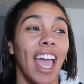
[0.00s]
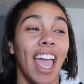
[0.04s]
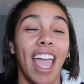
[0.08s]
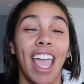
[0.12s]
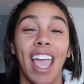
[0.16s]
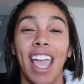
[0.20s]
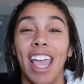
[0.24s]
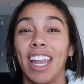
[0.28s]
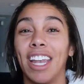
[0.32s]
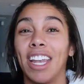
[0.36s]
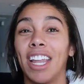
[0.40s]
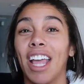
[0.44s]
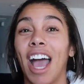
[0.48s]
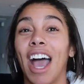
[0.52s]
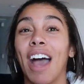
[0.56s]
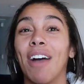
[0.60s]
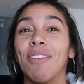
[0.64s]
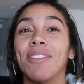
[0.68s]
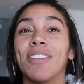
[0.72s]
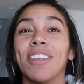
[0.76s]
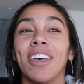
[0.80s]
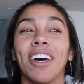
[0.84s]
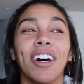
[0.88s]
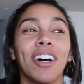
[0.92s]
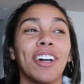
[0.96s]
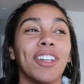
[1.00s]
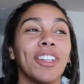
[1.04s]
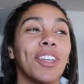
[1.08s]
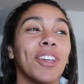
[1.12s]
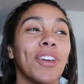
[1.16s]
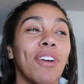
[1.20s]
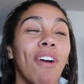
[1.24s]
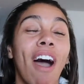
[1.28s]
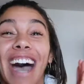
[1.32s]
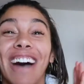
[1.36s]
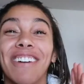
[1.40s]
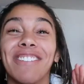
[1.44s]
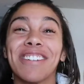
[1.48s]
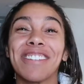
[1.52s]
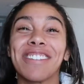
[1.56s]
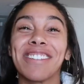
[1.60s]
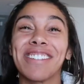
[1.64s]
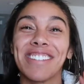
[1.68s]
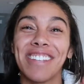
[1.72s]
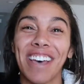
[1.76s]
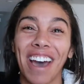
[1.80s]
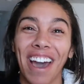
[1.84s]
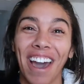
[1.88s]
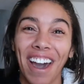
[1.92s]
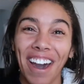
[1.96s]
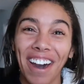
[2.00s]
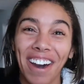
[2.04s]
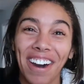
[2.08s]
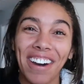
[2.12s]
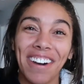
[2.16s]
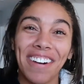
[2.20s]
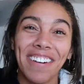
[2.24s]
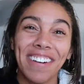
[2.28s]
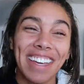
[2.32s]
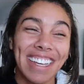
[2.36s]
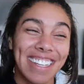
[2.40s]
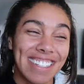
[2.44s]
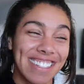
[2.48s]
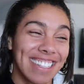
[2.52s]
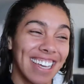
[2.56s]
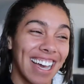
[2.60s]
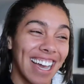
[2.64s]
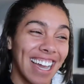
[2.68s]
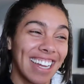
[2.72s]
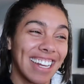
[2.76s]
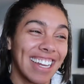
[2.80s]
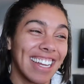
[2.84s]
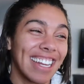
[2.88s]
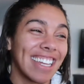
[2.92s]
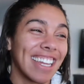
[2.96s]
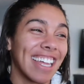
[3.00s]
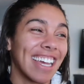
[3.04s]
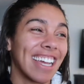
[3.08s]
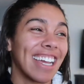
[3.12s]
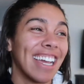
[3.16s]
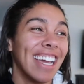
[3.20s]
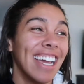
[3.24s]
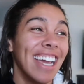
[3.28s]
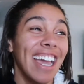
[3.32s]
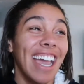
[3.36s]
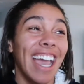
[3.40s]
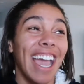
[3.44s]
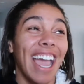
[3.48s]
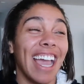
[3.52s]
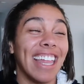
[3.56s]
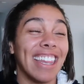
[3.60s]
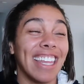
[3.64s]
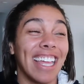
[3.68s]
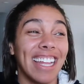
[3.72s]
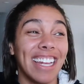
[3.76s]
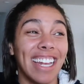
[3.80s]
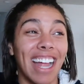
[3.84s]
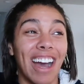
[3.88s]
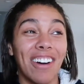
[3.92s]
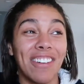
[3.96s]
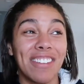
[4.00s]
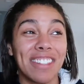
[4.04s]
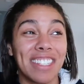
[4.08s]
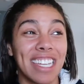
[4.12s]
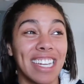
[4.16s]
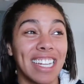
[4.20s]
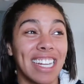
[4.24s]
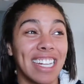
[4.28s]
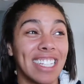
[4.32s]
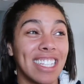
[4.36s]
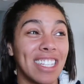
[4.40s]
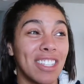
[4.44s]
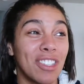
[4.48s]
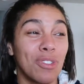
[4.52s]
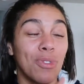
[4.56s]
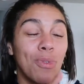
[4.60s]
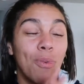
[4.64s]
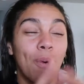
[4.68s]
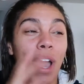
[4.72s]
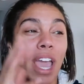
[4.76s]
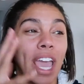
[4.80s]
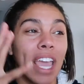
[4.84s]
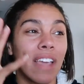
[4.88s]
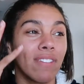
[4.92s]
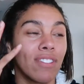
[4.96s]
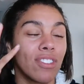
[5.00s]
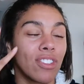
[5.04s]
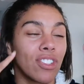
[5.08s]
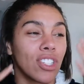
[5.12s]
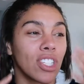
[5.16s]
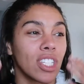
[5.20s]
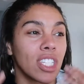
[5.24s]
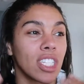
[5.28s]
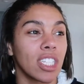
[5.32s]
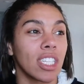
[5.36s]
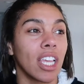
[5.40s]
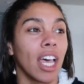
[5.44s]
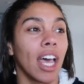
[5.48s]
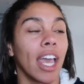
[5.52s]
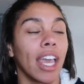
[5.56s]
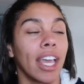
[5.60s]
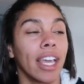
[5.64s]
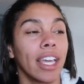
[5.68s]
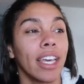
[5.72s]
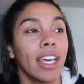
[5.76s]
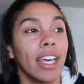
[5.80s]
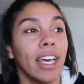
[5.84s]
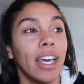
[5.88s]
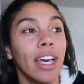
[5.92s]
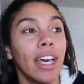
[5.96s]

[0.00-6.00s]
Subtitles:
And I'm telling you, I was so excited. Like, and then all of a sudden this wave is just like,